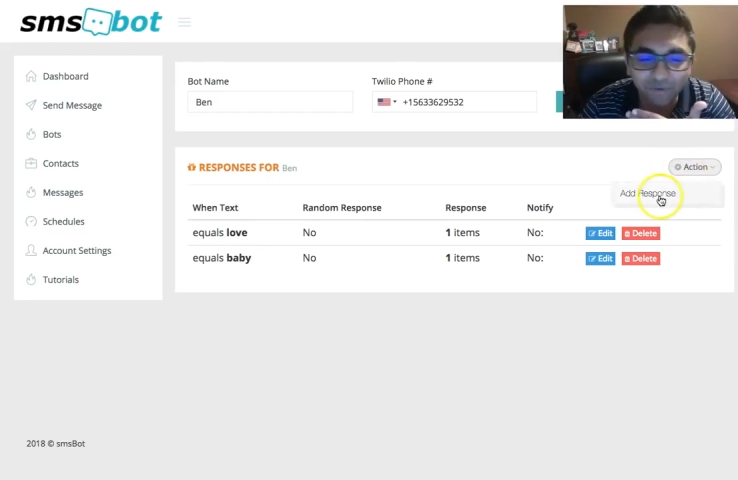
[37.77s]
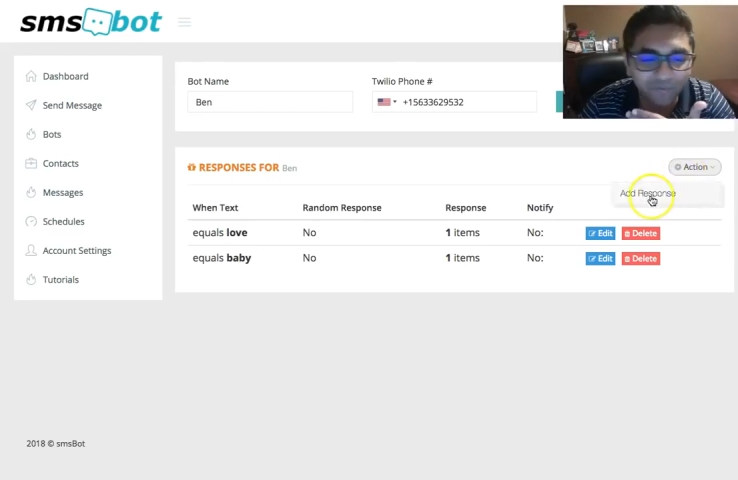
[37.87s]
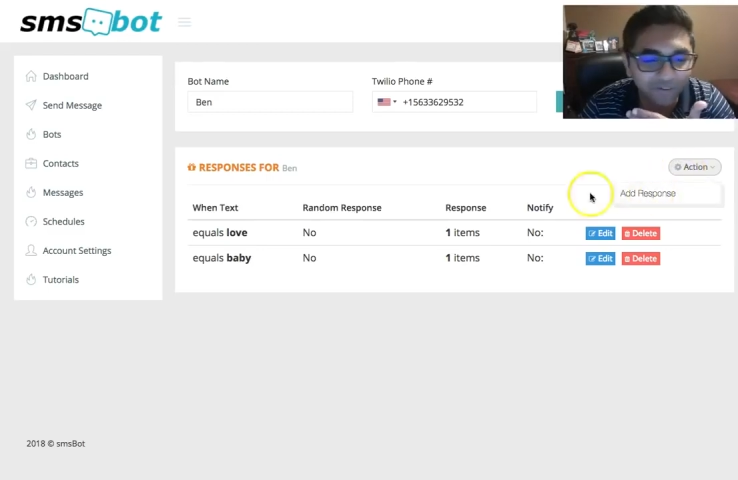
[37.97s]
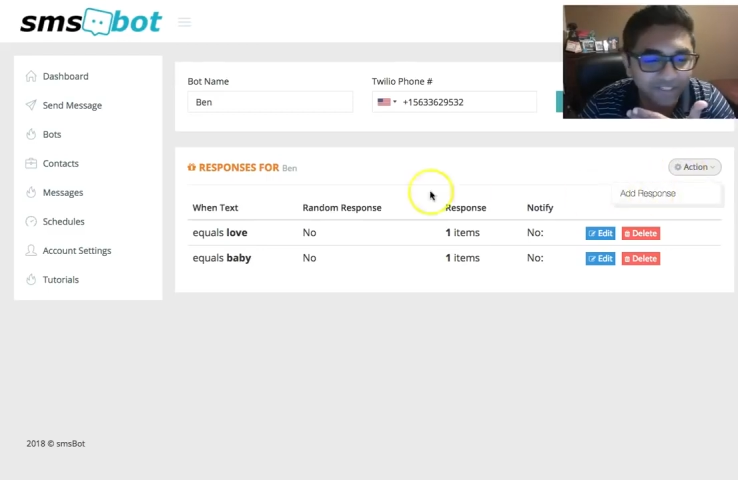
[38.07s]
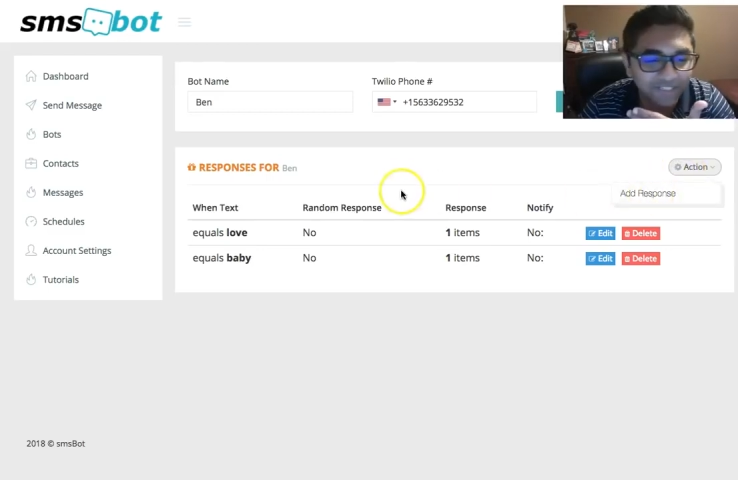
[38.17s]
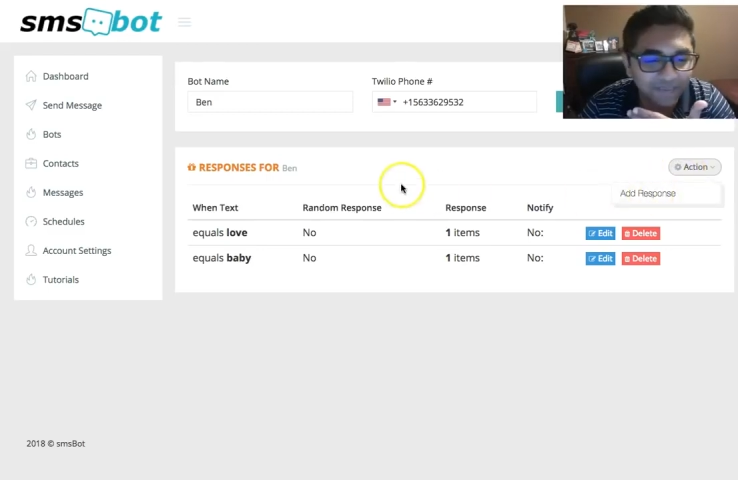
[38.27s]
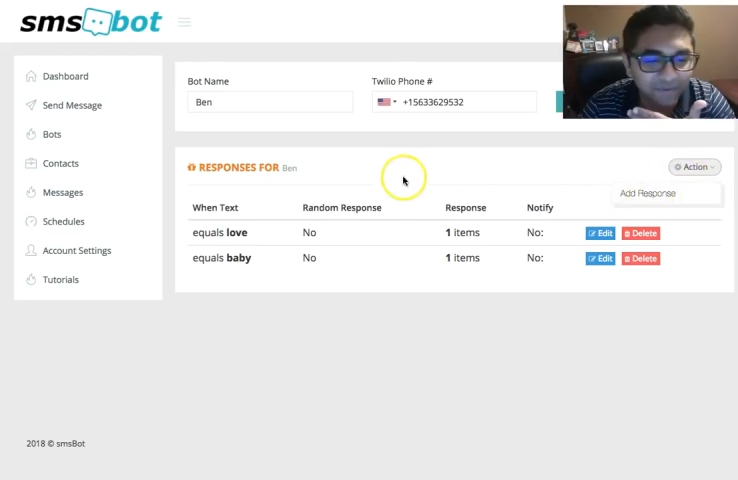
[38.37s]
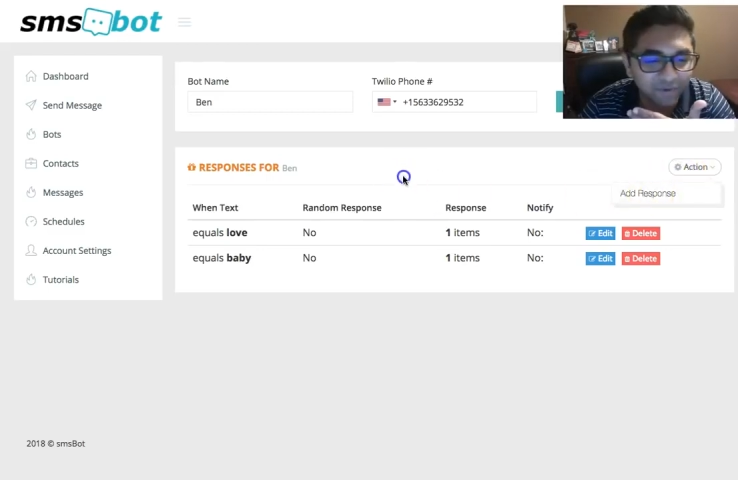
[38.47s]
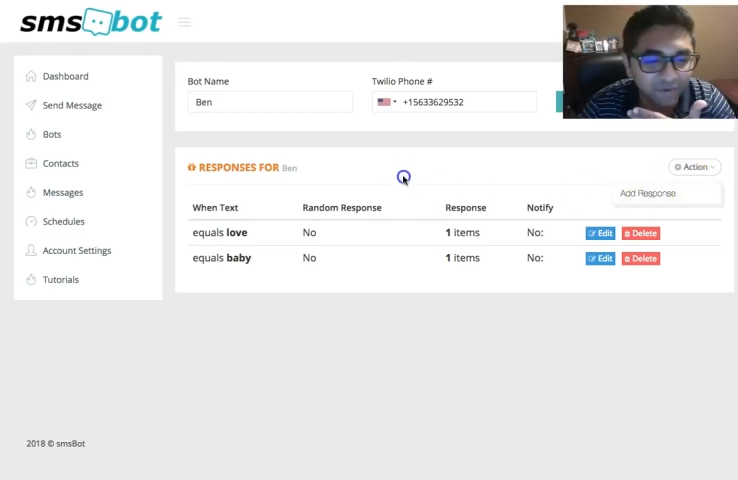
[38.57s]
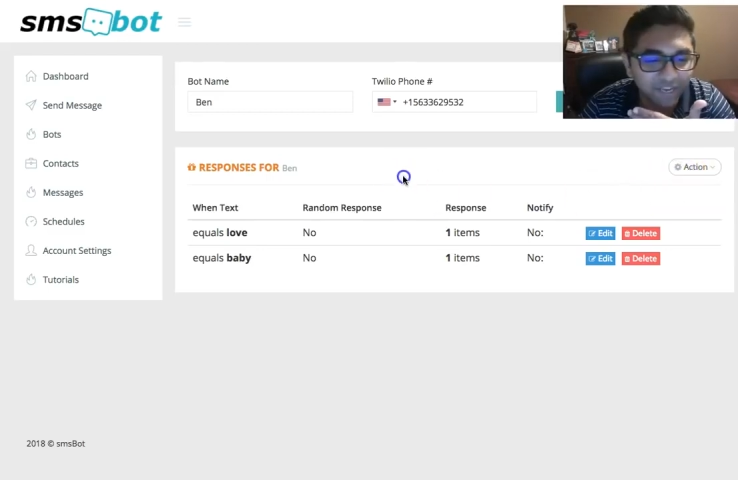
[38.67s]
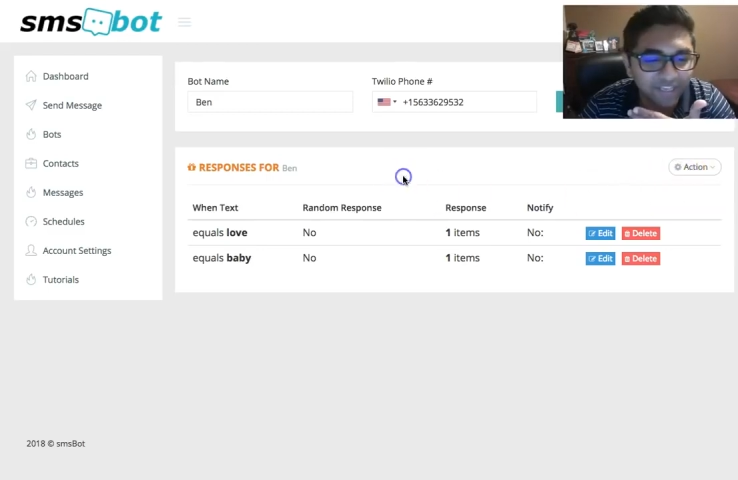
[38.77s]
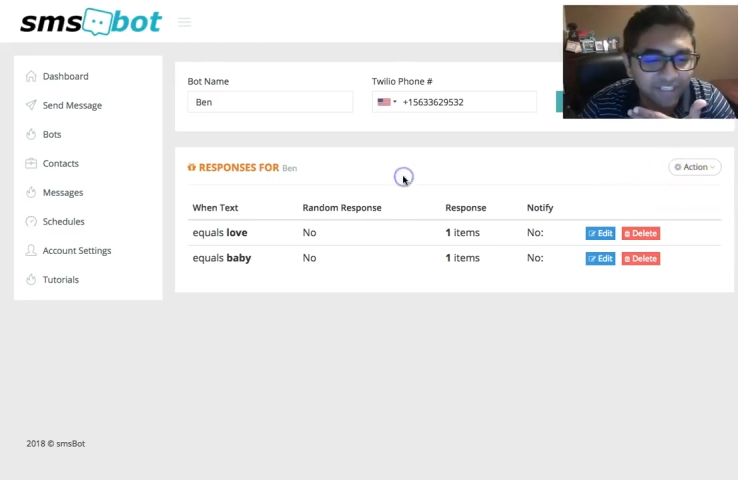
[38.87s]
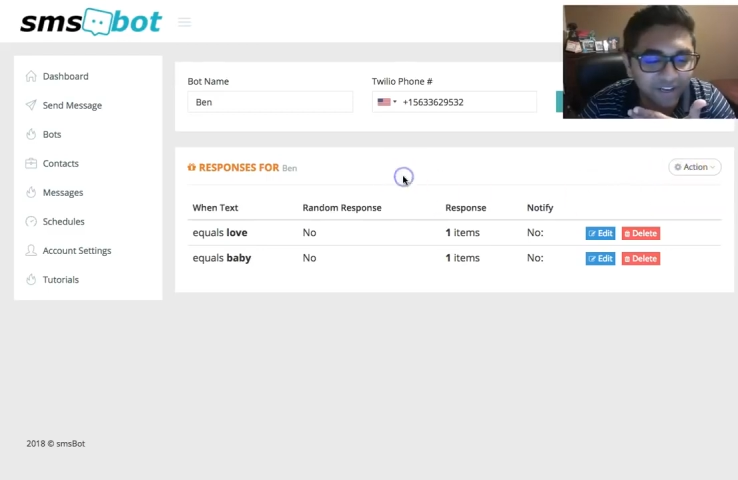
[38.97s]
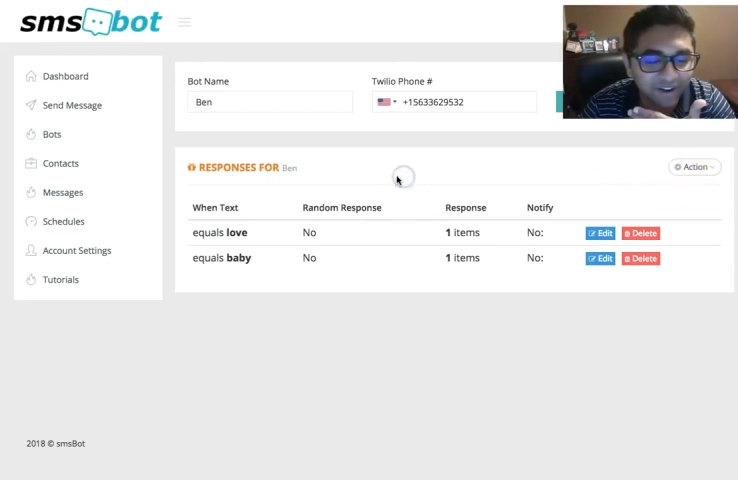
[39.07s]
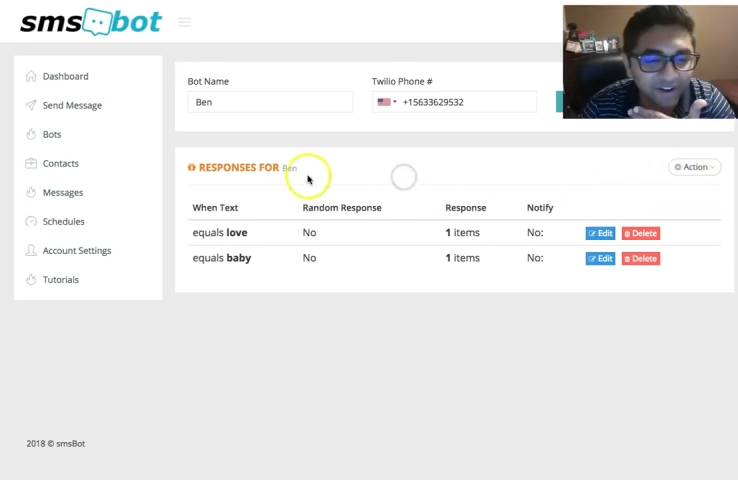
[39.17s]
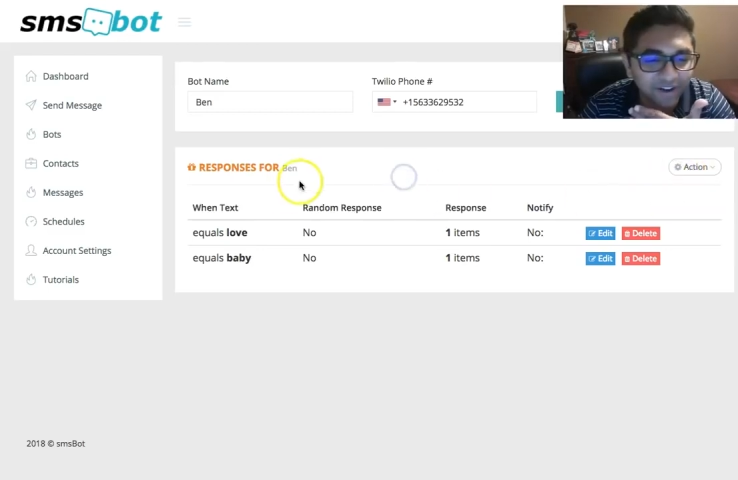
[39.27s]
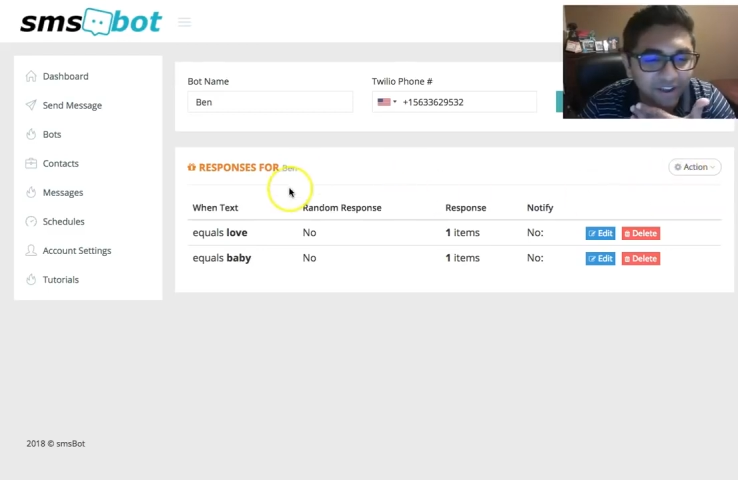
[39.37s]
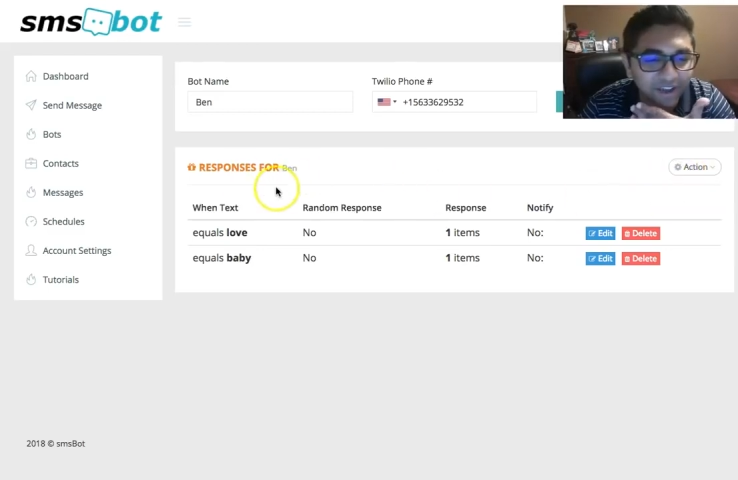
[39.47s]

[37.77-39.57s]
For example, right here,